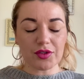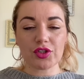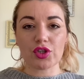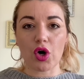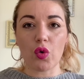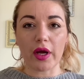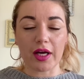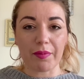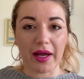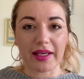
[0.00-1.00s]
So
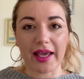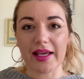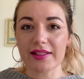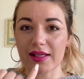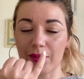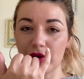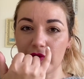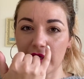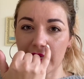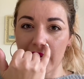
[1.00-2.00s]
in my case, I'm
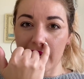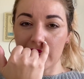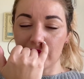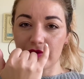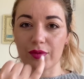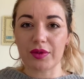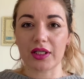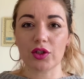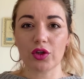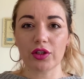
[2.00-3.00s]
doing again from
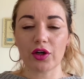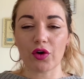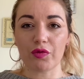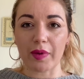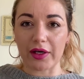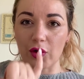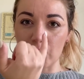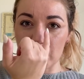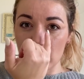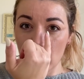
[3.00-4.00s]
the corner of my
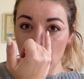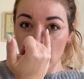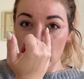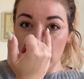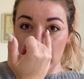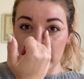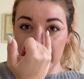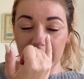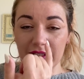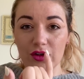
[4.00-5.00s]
nose through the
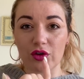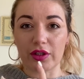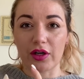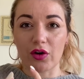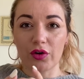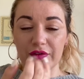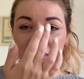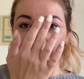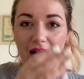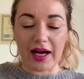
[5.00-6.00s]
inner corner of the
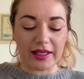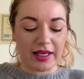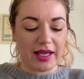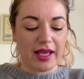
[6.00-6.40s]
eye,